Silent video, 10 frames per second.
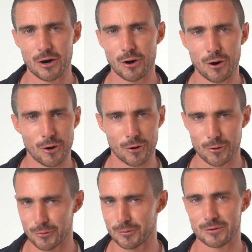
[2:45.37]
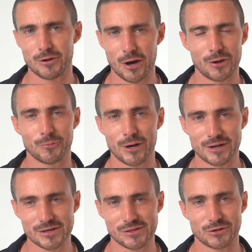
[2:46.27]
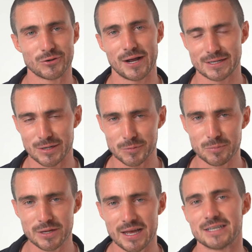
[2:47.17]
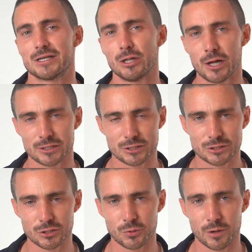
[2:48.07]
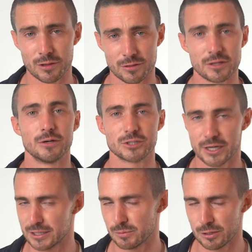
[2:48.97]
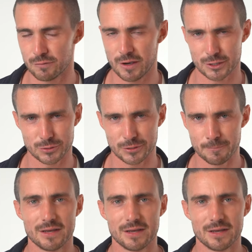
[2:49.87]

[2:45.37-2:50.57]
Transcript: are not what they're cracked up to be has a lot to do with Chinese manufacturing.